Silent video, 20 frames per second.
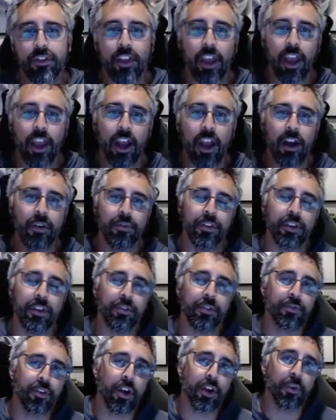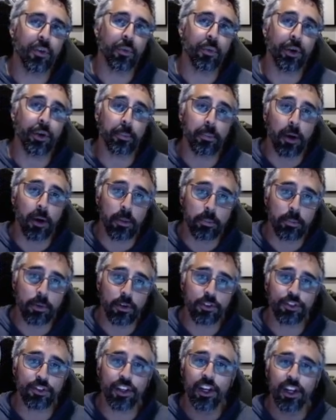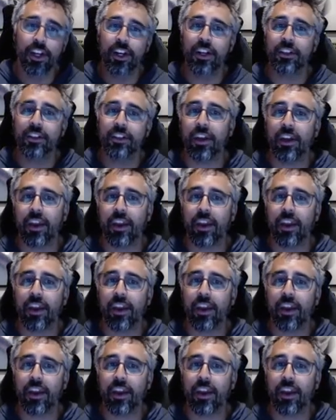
they have the front and rear bumpers, they